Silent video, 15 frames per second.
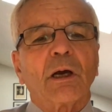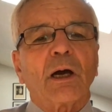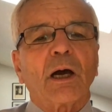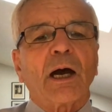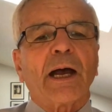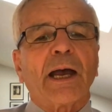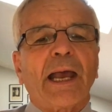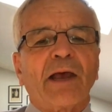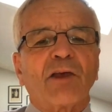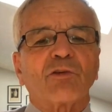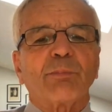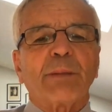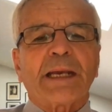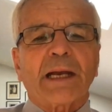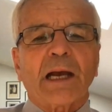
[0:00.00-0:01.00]
has
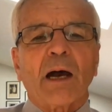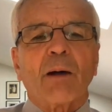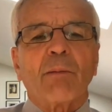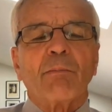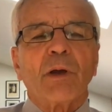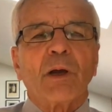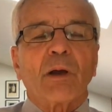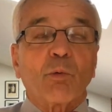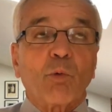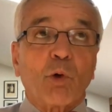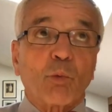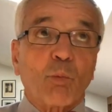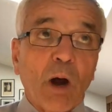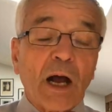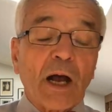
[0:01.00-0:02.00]
become, or
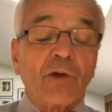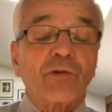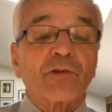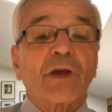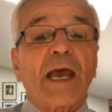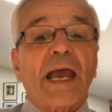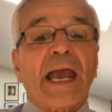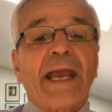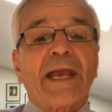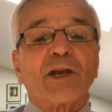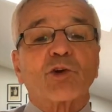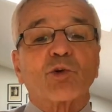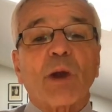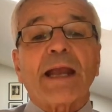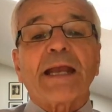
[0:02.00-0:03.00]
was, a
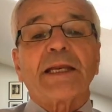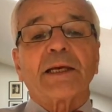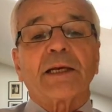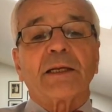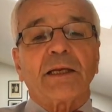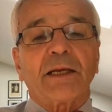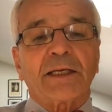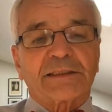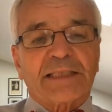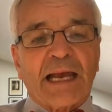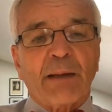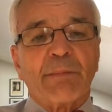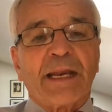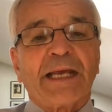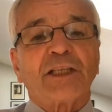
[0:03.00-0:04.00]
graded
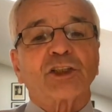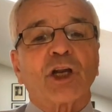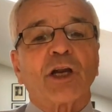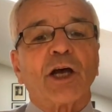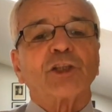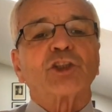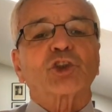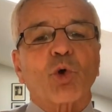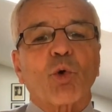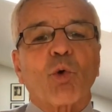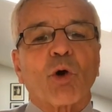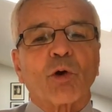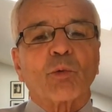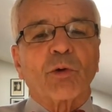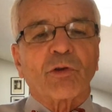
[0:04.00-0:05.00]
examination. A
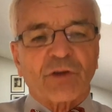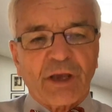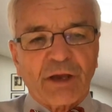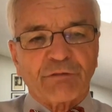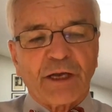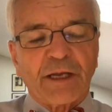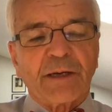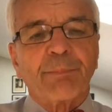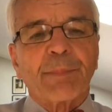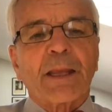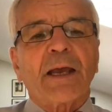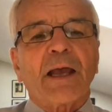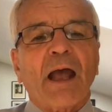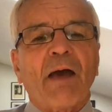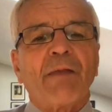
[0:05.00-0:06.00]
score was given.
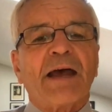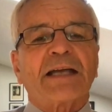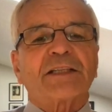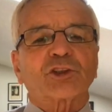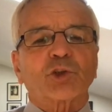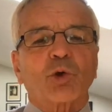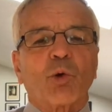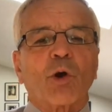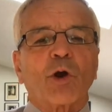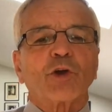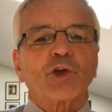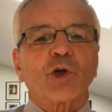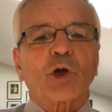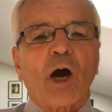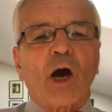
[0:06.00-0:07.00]
And that score
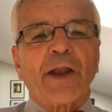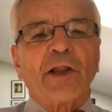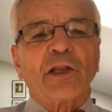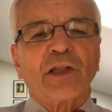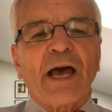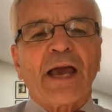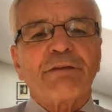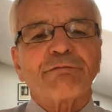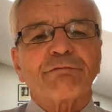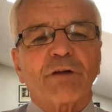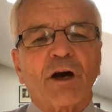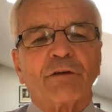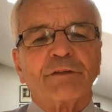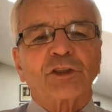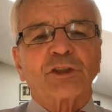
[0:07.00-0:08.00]
took on a life
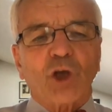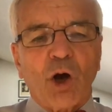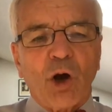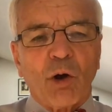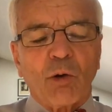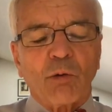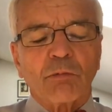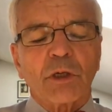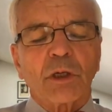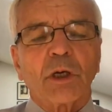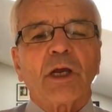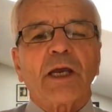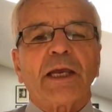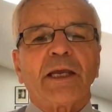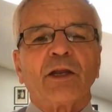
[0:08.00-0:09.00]
of its own
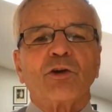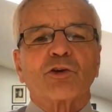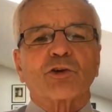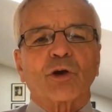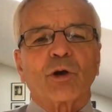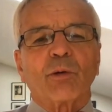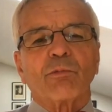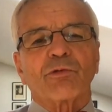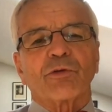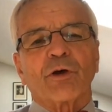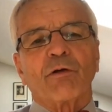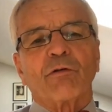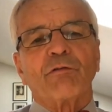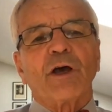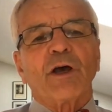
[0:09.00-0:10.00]
in terms of